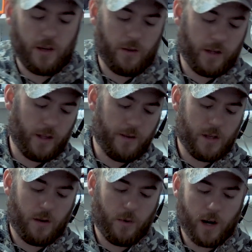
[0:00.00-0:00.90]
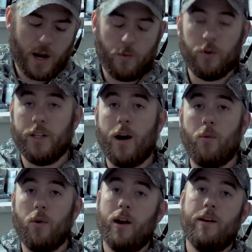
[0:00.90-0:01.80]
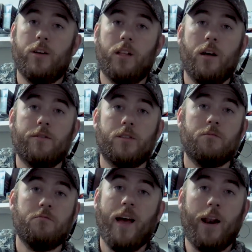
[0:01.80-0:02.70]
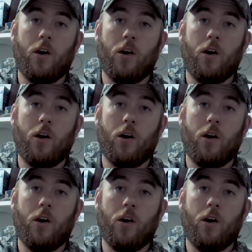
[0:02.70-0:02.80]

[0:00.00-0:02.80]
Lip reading: the only gloves I'll wear. I will not wear heavy gloves at